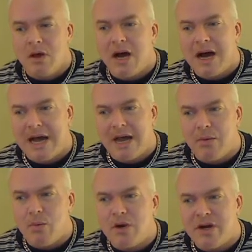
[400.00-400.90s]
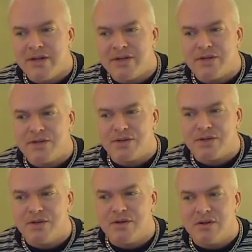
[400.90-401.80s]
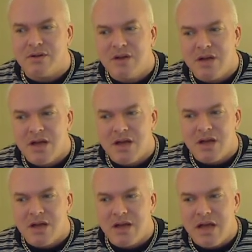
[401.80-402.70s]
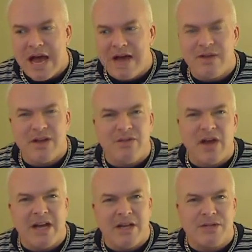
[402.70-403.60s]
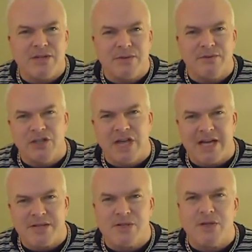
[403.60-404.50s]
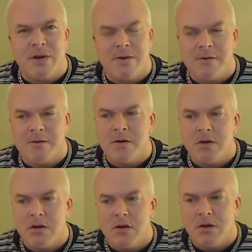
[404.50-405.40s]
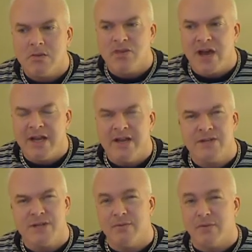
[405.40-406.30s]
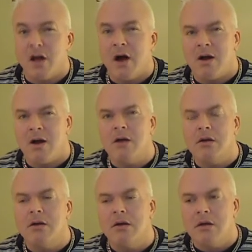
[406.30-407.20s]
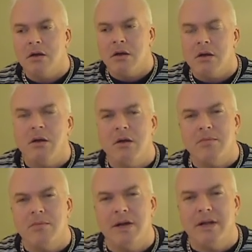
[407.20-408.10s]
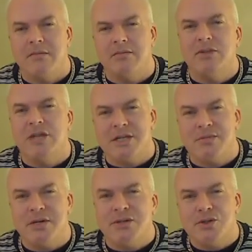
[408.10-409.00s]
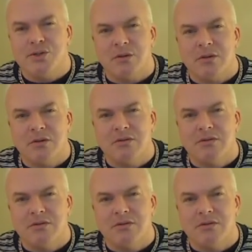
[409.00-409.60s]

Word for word: I was having tightness of chest, tightness of lung. My chest muscles were